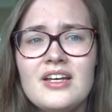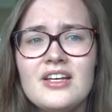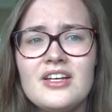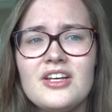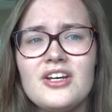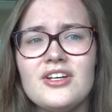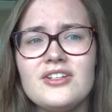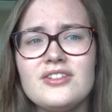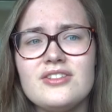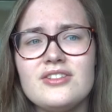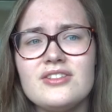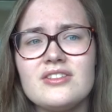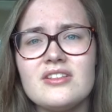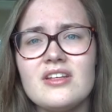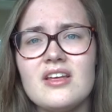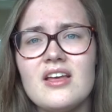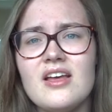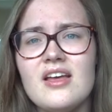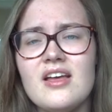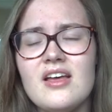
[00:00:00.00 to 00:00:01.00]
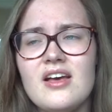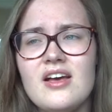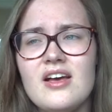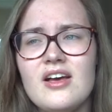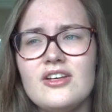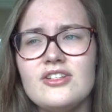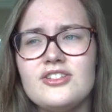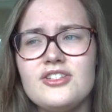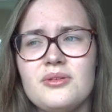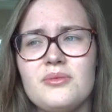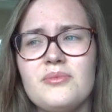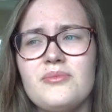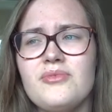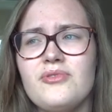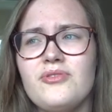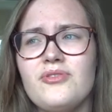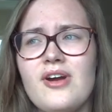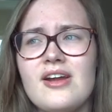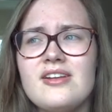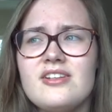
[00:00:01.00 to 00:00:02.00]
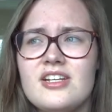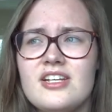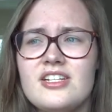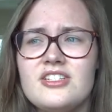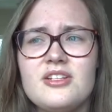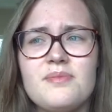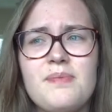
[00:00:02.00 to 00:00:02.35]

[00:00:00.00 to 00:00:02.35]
because it